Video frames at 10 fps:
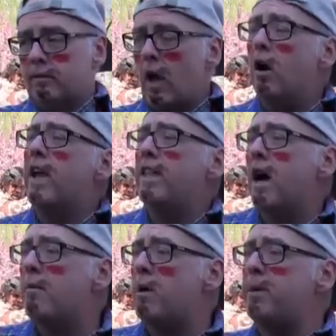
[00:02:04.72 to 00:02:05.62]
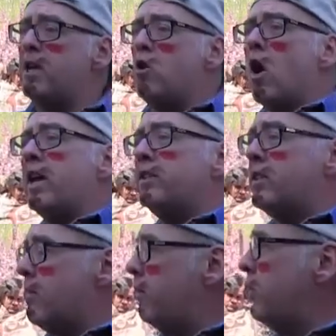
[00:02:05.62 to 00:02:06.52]
Okay, that might be annoying
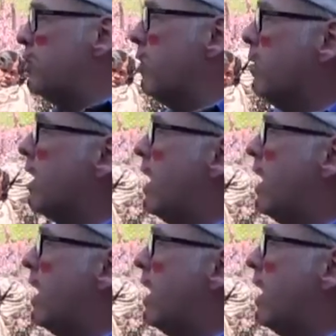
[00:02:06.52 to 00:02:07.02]
some of you, so we're